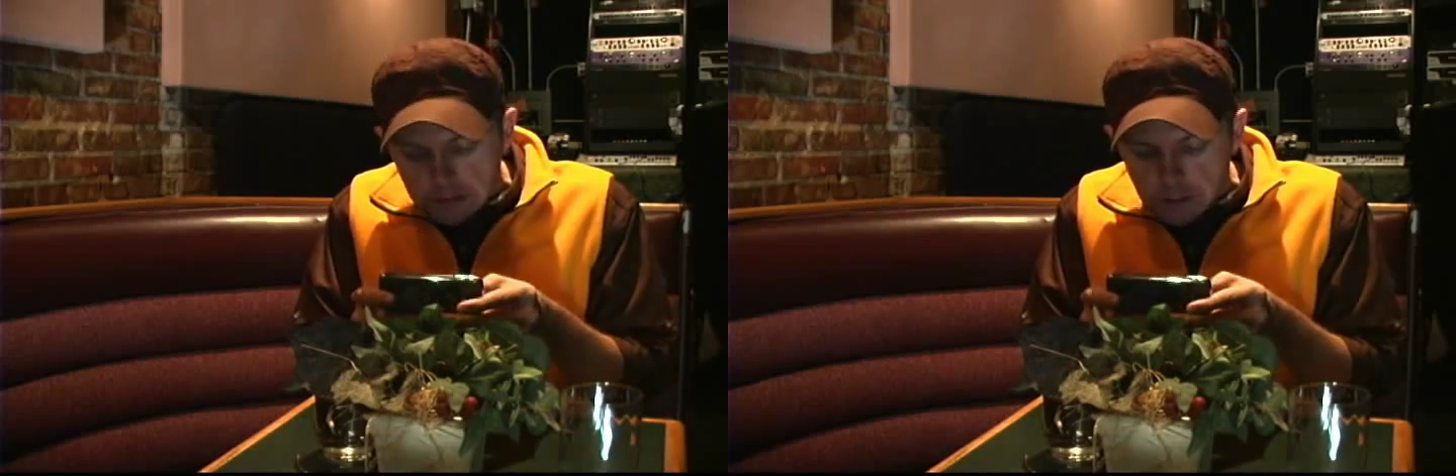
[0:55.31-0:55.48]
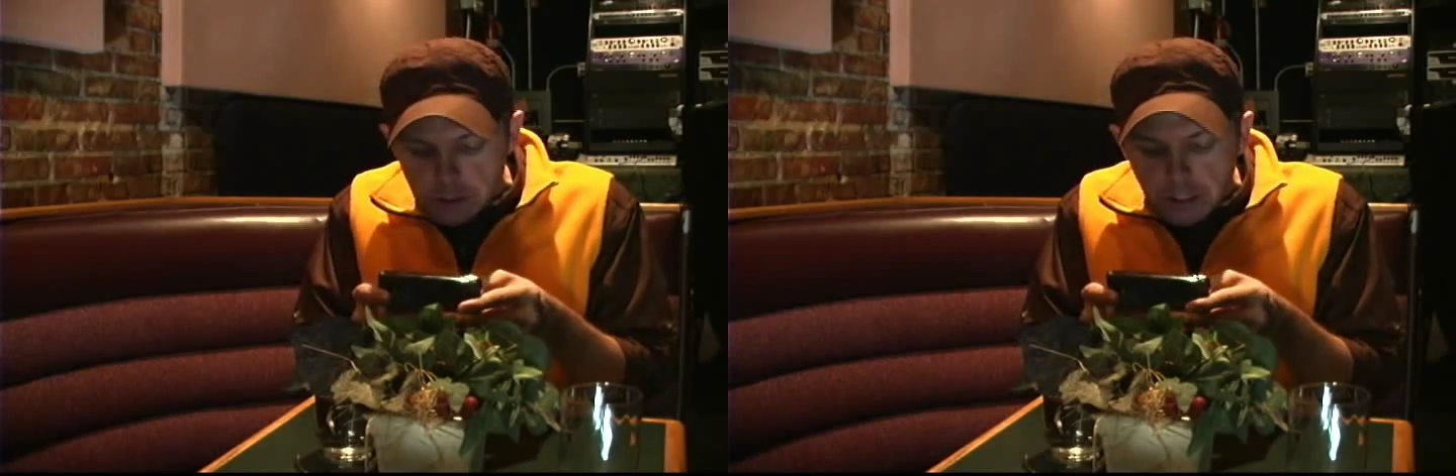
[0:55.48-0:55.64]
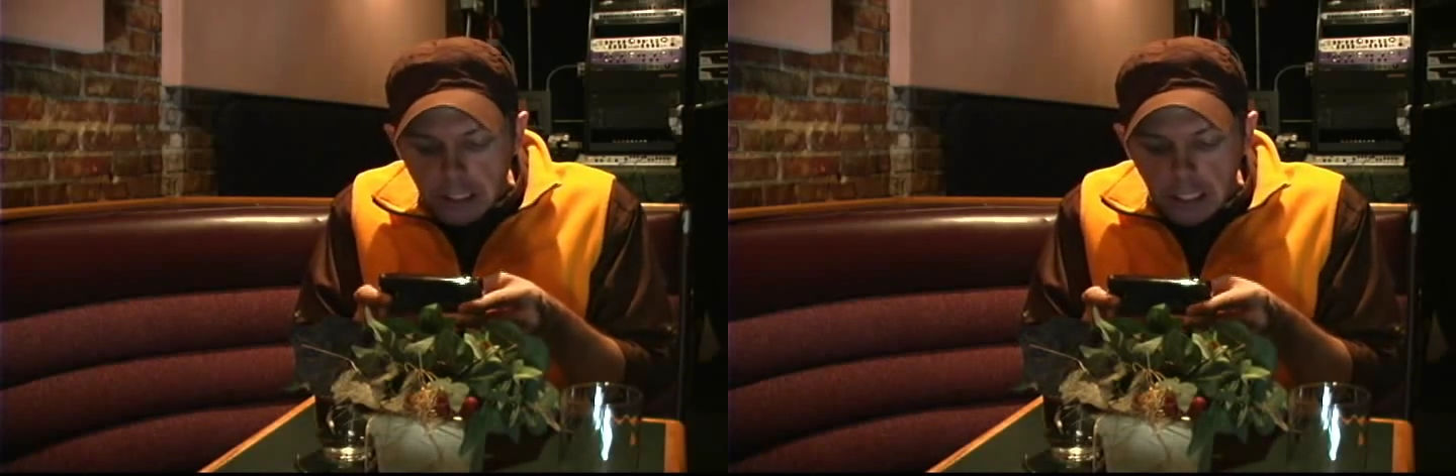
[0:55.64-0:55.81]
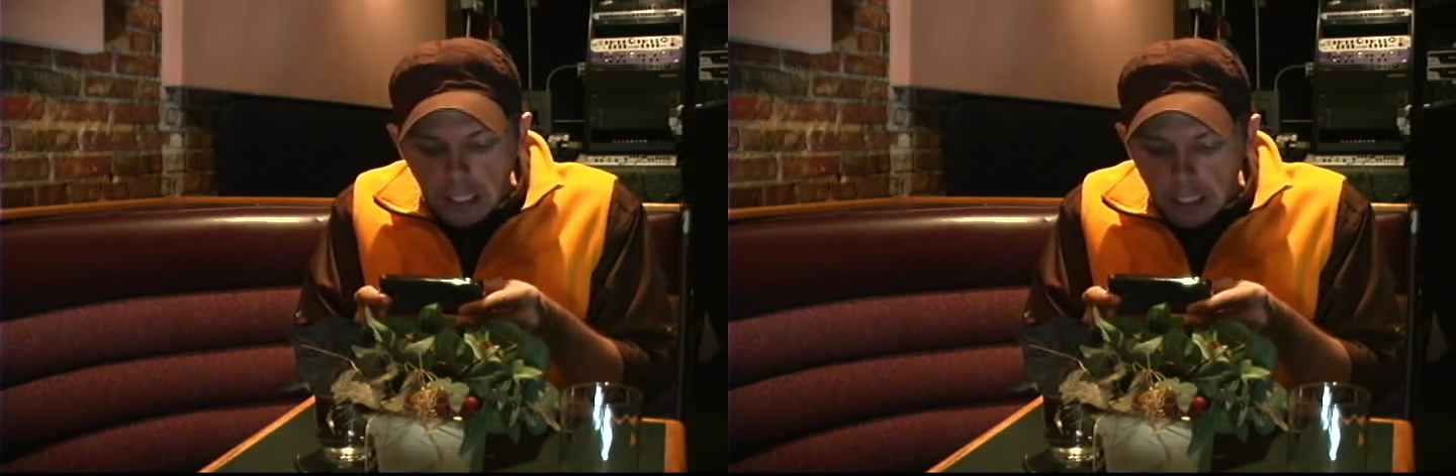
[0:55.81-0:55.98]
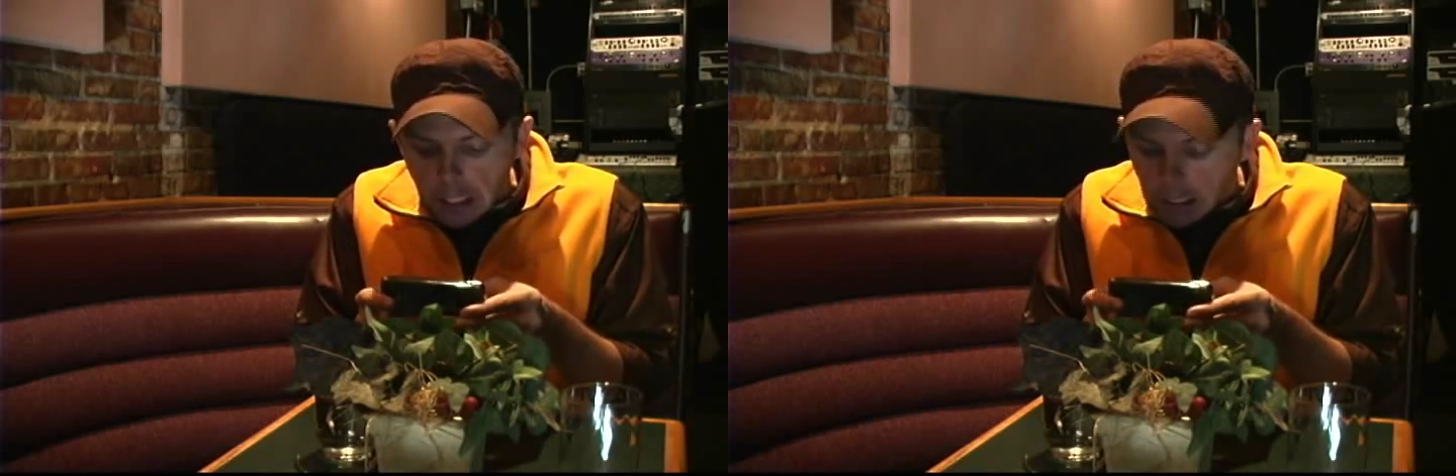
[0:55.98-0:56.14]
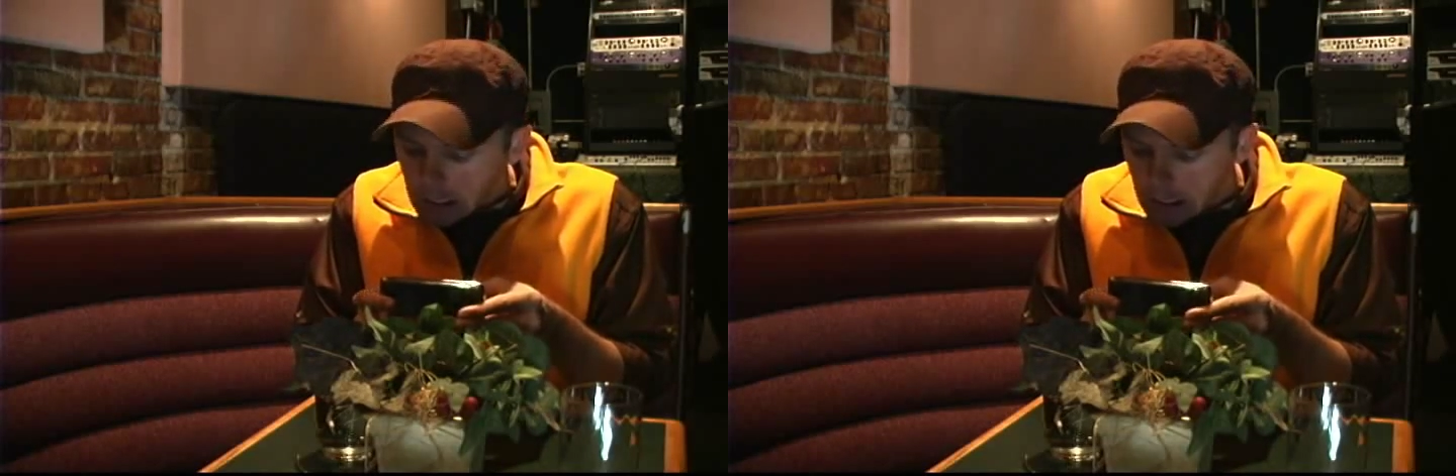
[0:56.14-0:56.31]
see
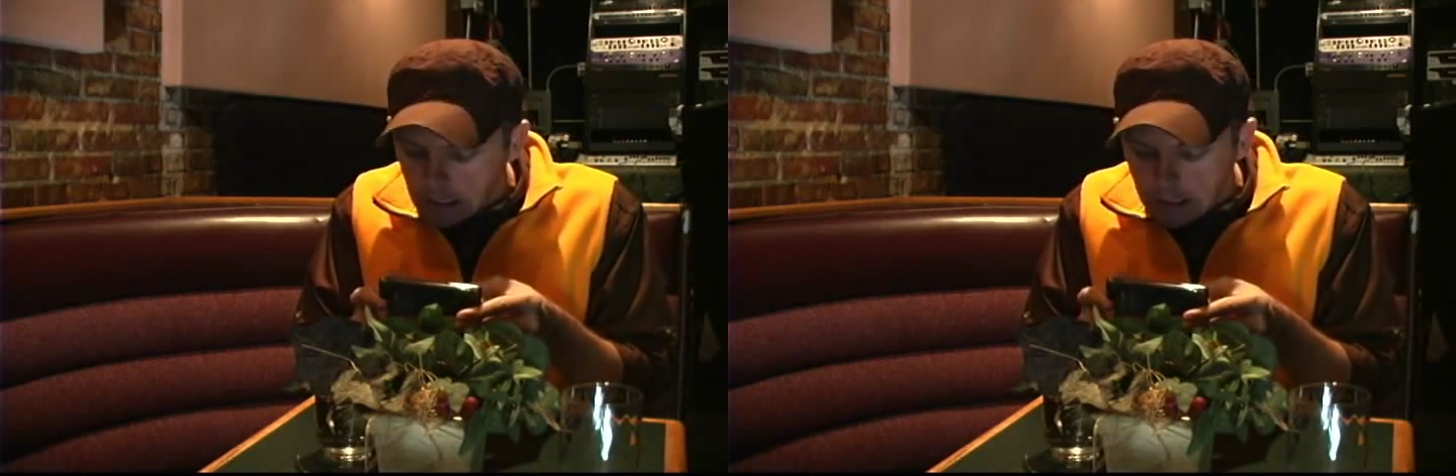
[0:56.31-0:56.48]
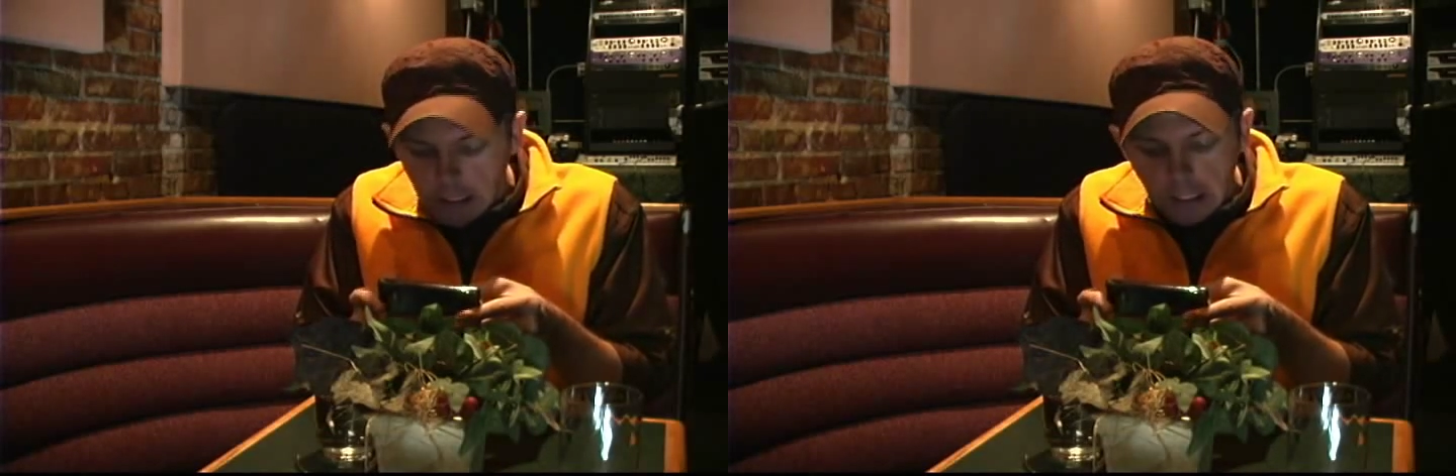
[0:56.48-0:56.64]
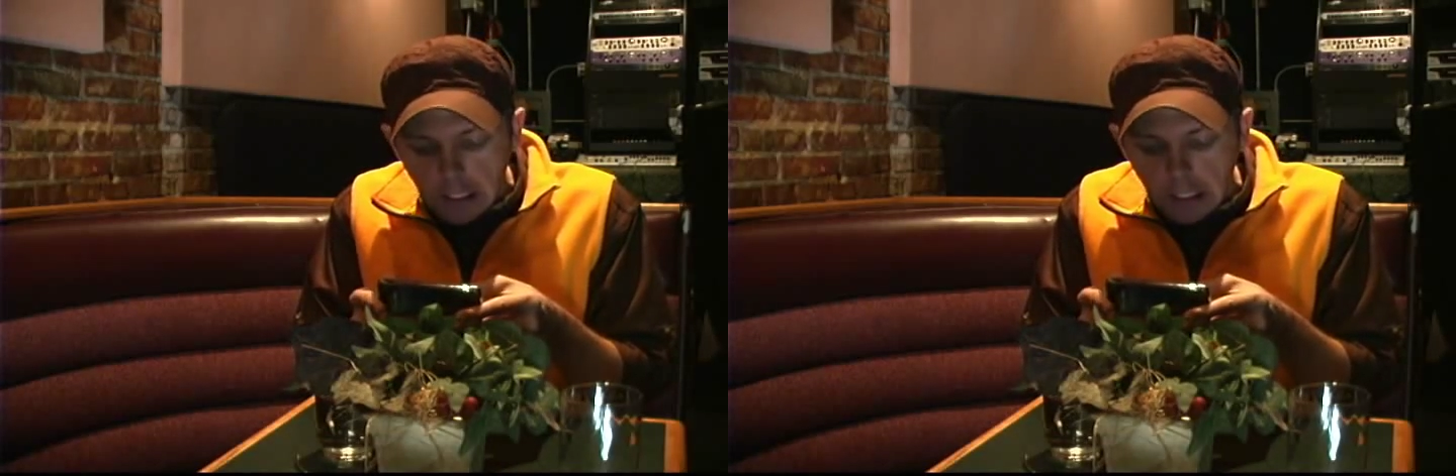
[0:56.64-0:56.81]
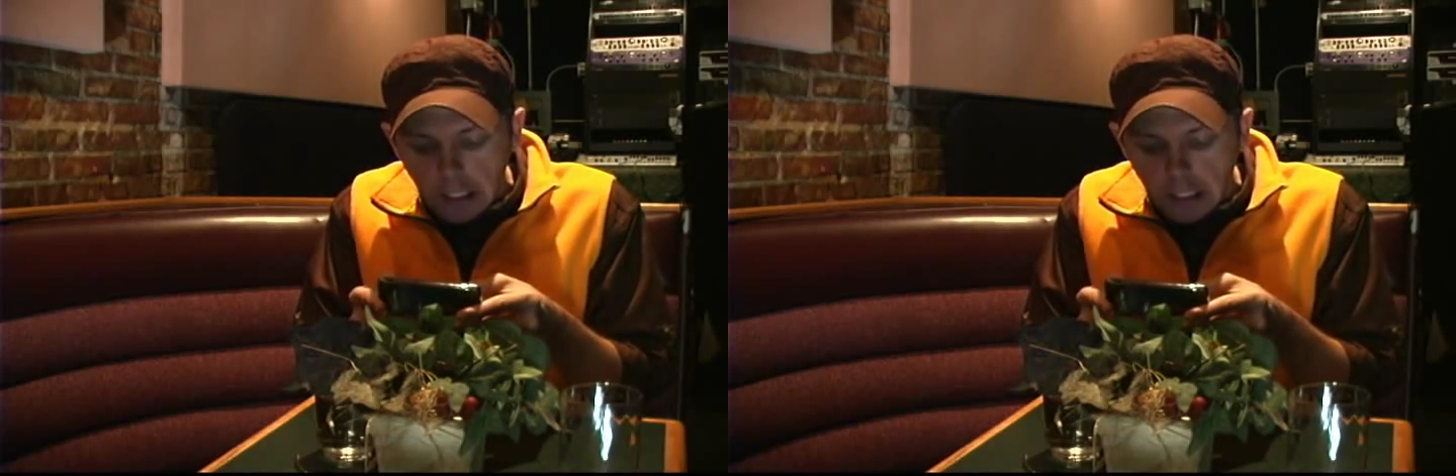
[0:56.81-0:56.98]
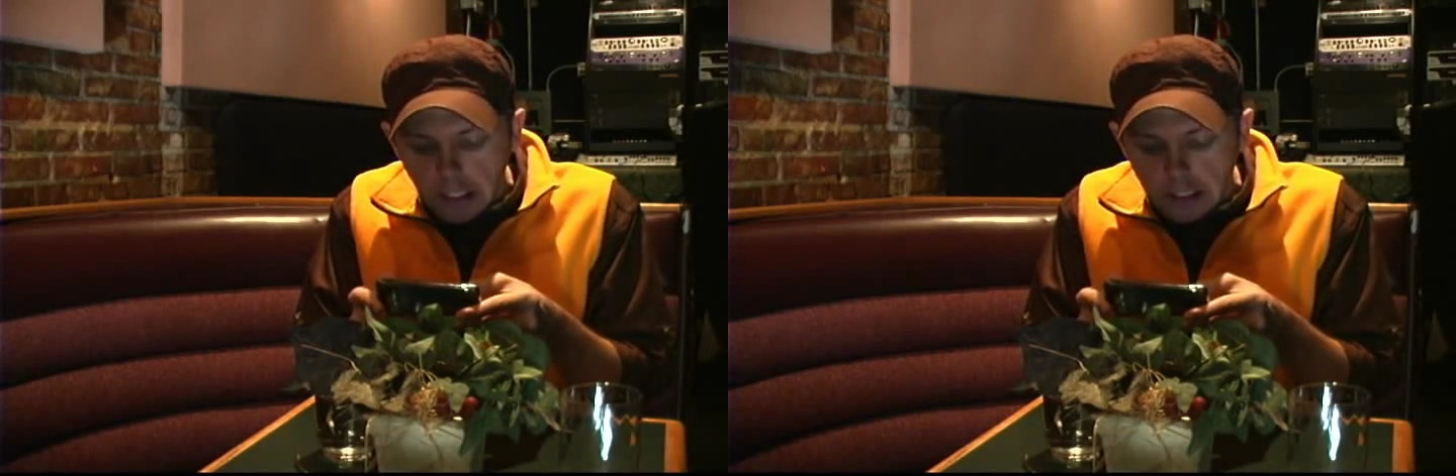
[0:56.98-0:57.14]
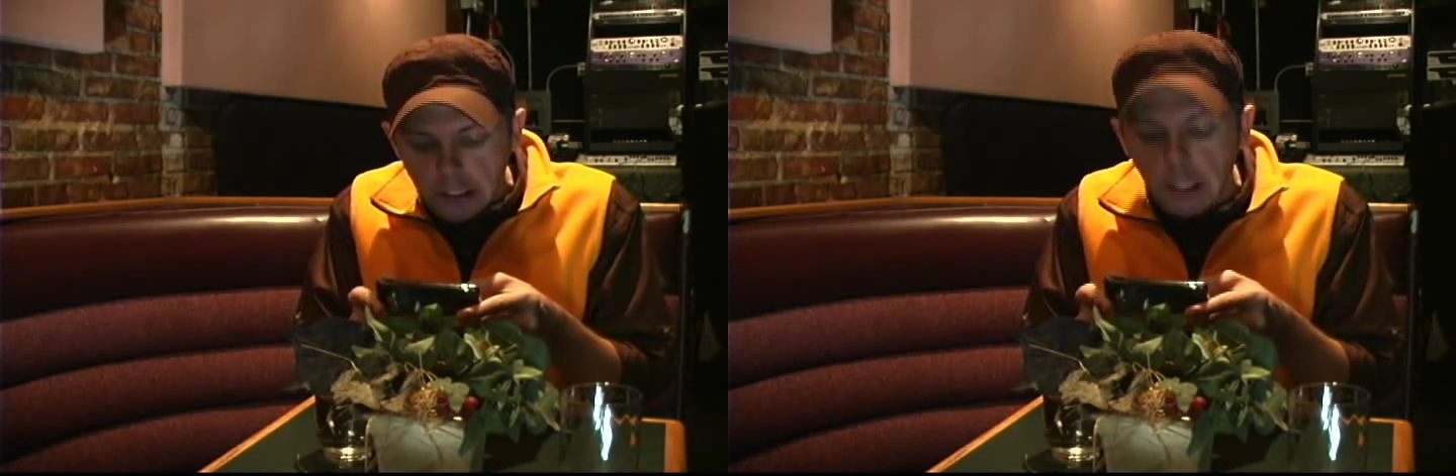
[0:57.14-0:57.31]
here.
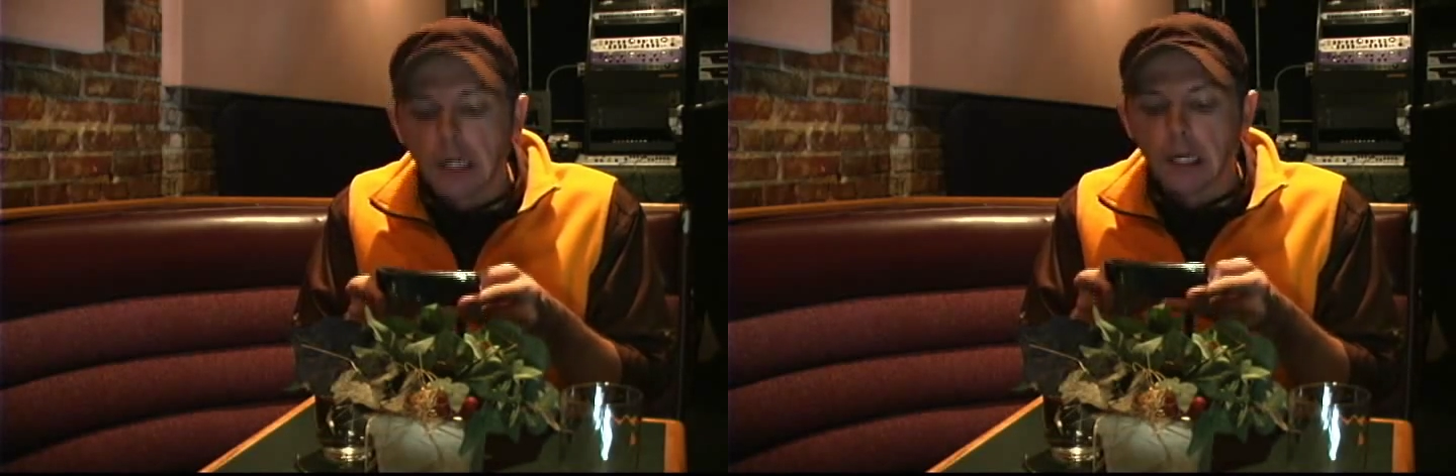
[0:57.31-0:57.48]
And,